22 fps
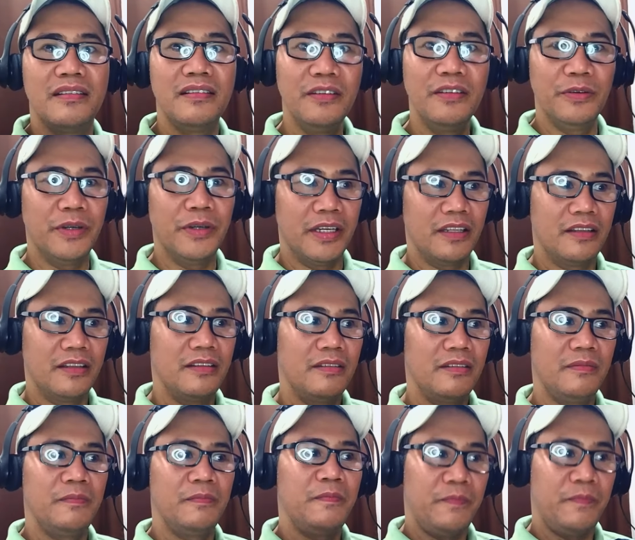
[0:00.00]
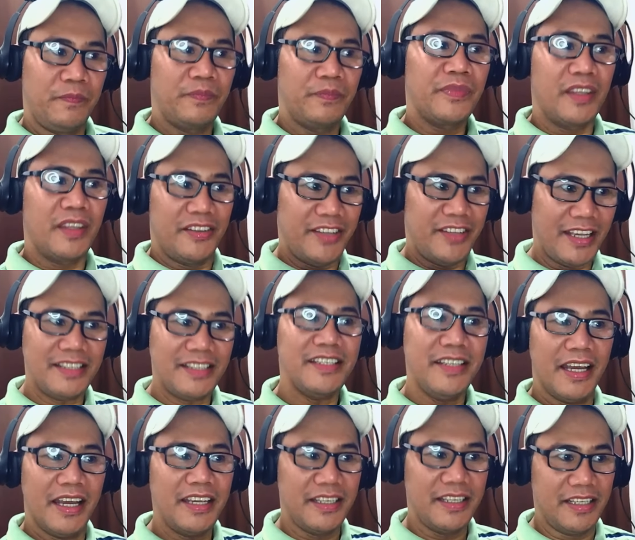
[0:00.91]
knew it.
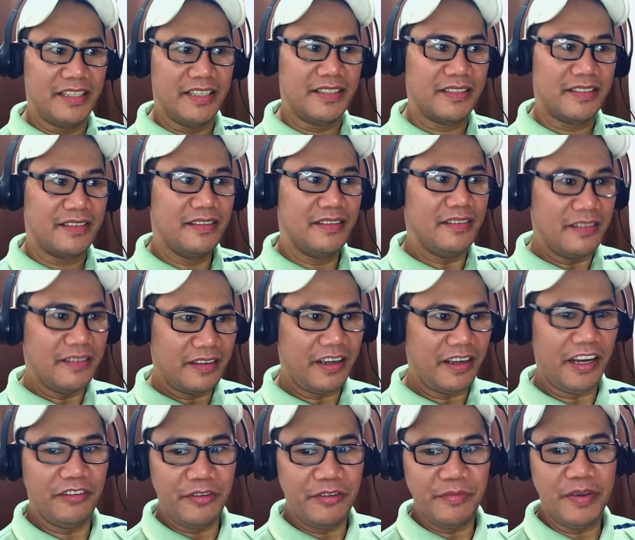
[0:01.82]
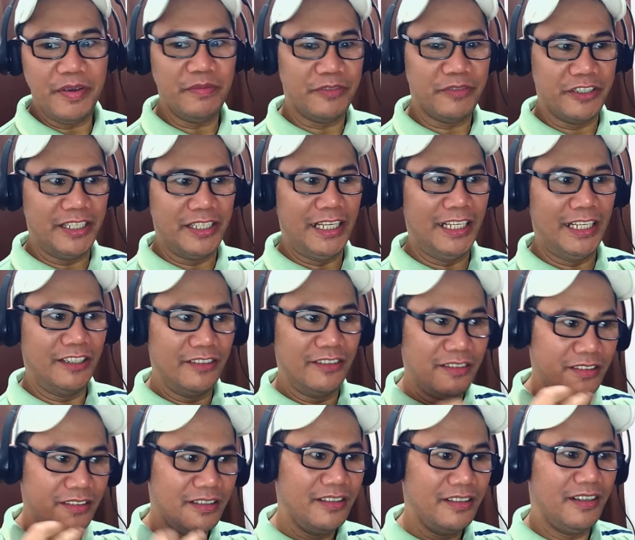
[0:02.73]
1990s. I remember now.
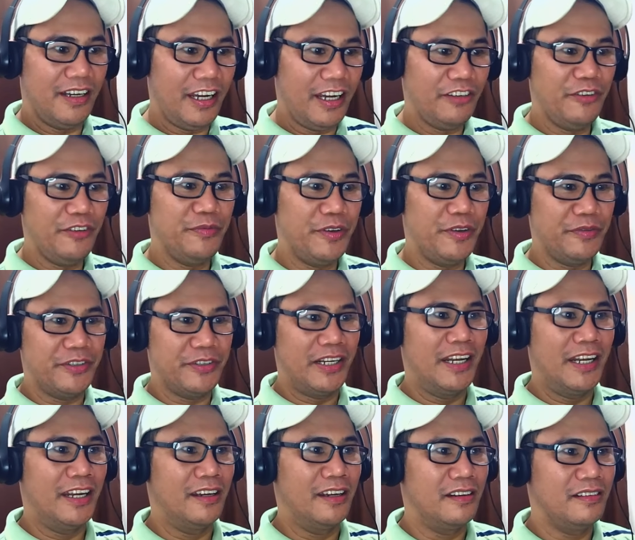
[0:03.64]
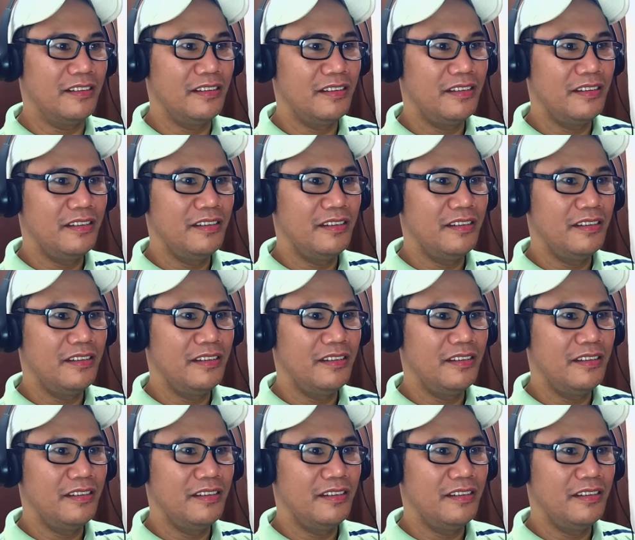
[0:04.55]
I remember now.